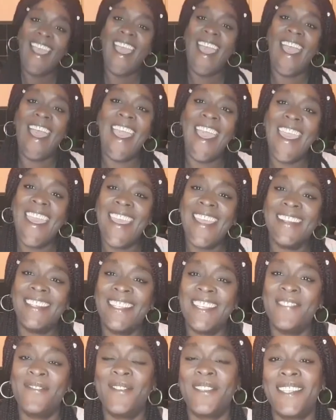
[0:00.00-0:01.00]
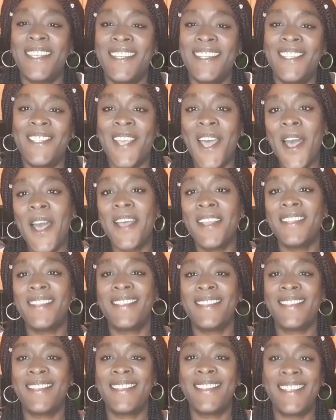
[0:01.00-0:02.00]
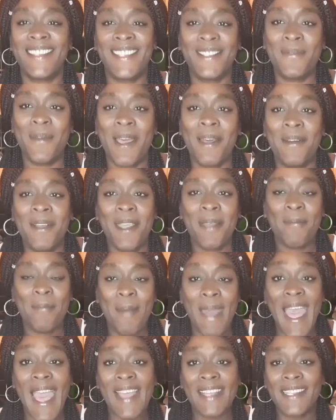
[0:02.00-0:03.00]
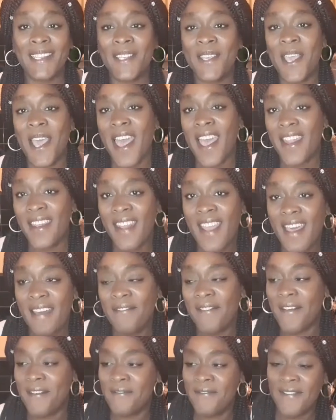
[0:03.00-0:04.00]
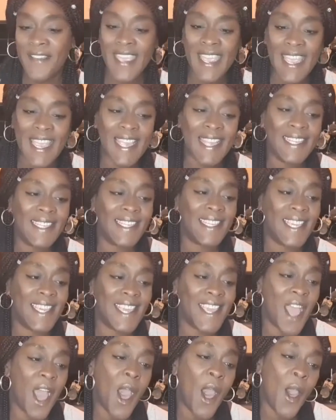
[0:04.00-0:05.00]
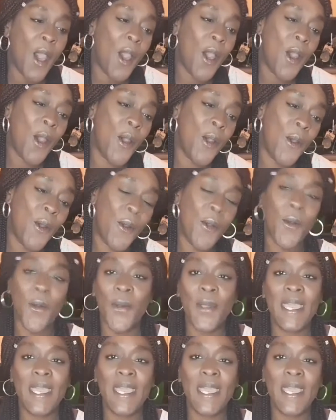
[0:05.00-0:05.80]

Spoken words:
Hey Divas and Dons, welcome back to another video.